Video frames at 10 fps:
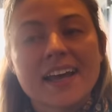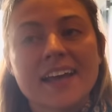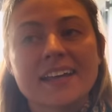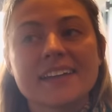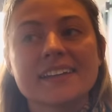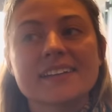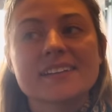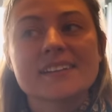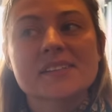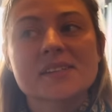And
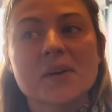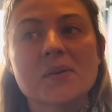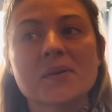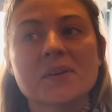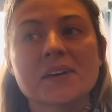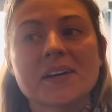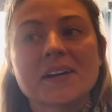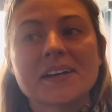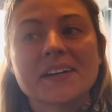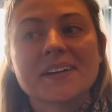so
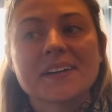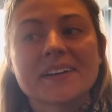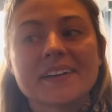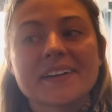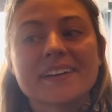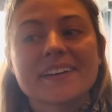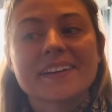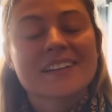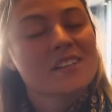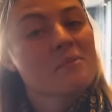
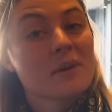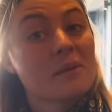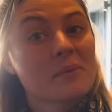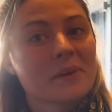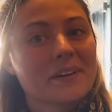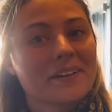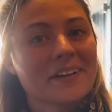that's a big book.